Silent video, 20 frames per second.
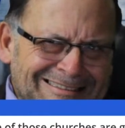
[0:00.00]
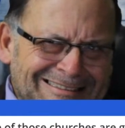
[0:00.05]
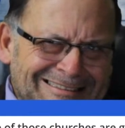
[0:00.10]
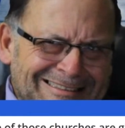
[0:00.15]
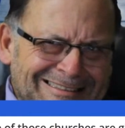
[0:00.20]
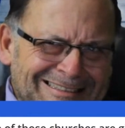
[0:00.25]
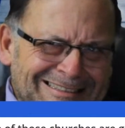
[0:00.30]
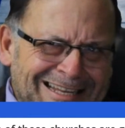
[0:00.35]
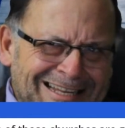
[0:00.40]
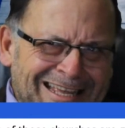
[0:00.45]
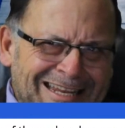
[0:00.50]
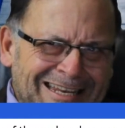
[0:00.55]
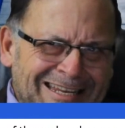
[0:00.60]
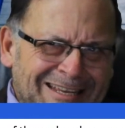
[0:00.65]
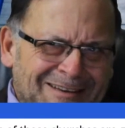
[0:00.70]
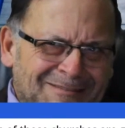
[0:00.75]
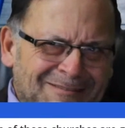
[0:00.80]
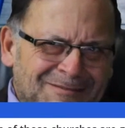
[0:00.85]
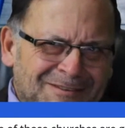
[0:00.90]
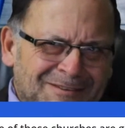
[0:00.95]
Lady
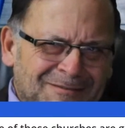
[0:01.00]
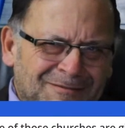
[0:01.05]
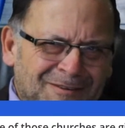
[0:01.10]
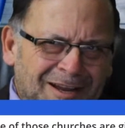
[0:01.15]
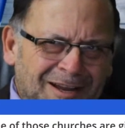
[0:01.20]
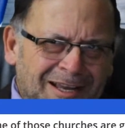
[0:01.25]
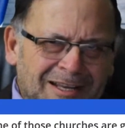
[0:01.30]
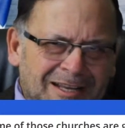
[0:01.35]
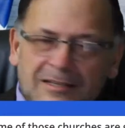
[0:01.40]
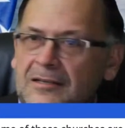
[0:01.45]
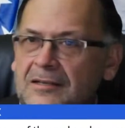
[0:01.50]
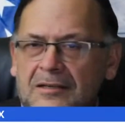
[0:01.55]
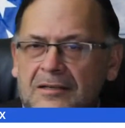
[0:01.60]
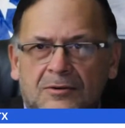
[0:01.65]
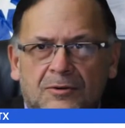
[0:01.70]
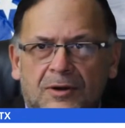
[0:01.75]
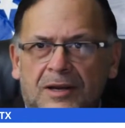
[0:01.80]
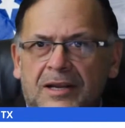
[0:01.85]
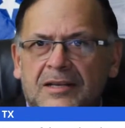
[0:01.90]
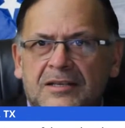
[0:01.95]
of Divine.
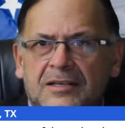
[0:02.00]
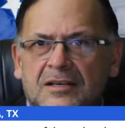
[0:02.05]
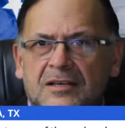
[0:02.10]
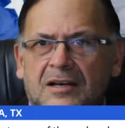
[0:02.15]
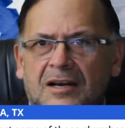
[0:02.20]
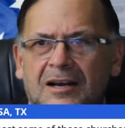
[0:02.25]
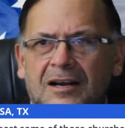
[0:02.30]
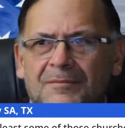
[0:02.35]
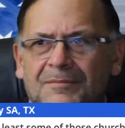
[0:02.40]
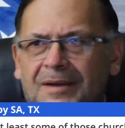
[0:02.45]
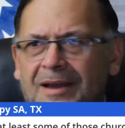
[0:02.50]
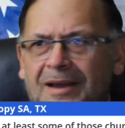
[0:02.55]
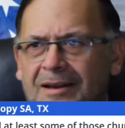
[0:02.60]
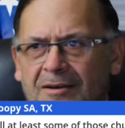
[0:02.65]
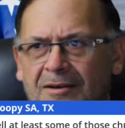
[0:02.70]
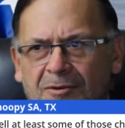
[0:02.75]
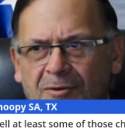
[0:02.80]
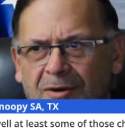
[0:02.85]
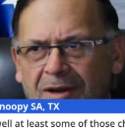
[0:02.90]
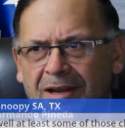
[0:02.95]
Great job, man.
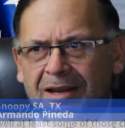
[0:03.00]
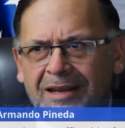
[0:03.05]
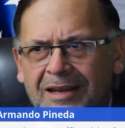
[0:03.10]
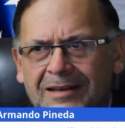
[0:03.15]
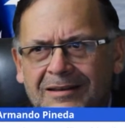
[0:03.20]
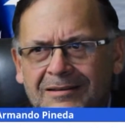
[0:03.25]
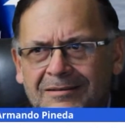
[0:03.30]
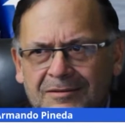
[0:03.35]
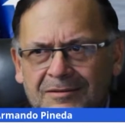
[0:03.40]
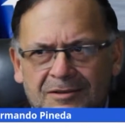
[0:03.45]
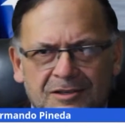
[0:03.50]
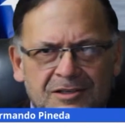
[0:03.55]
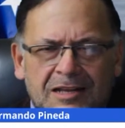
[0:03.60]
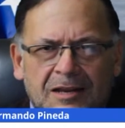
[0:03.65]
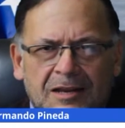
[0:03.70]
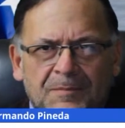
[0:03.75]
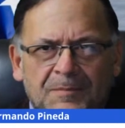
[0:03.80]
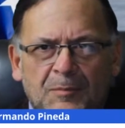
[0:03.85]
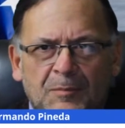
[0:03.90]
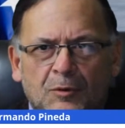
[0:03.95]
Great. Just
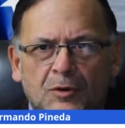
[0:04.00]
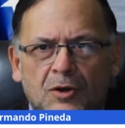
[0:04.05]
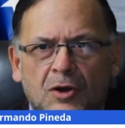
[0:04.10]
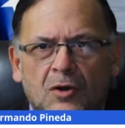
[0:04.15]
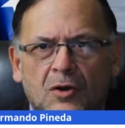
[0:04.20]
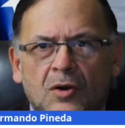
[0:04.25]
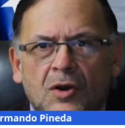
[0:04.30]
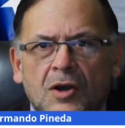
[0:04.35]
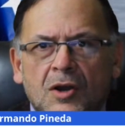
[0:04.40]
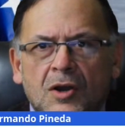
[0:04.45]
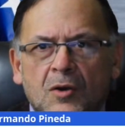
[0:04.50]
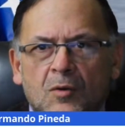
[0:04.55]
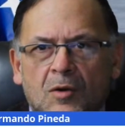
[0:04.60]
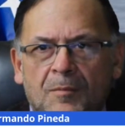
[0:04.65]
let people know. Went by